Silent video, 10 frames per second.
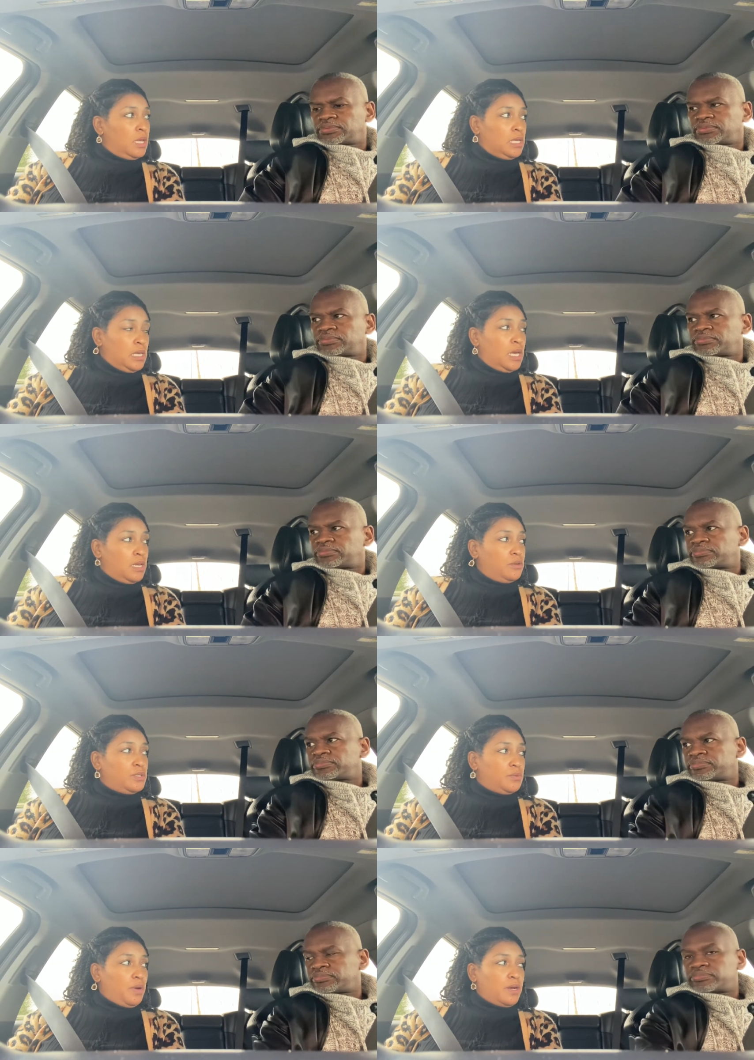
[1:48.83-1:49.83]
Speaker 1: Yeah, news and
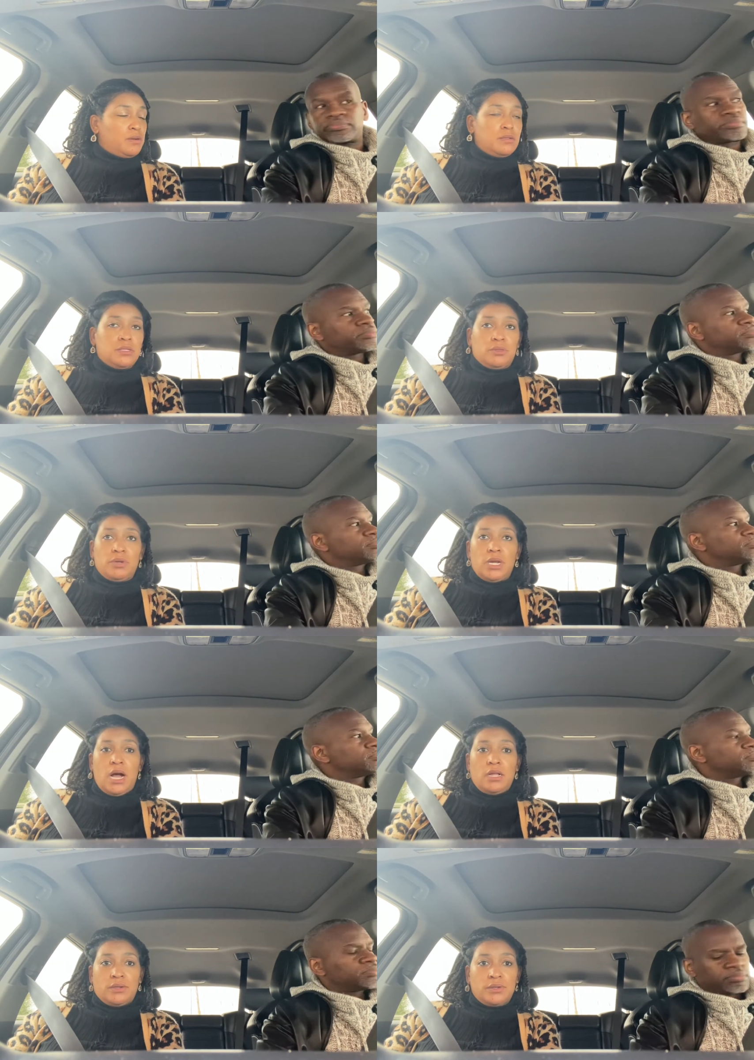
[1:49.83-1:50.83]
breakfast is three
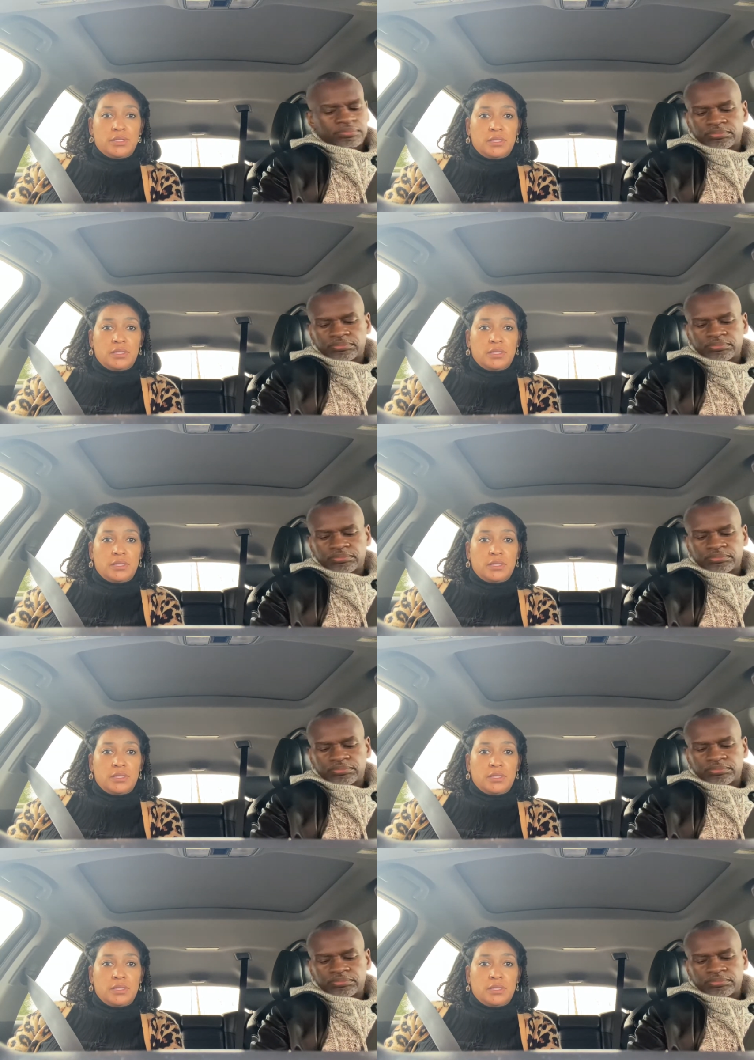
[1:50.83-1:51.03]
dollars.